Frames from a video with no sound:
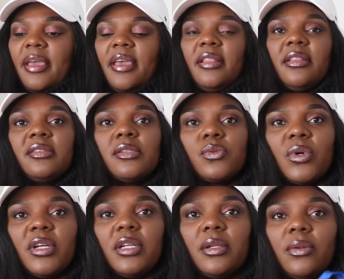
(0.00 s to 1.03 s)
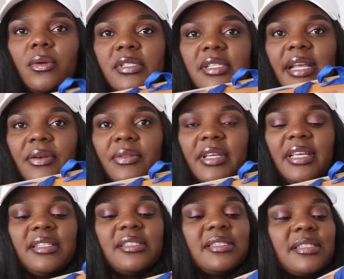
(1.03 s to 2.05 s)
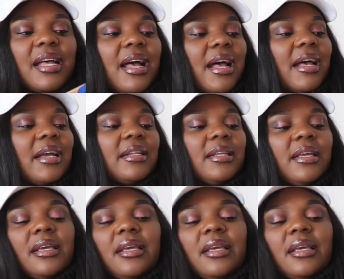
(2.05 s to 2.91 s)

and this is what it looks like on the inside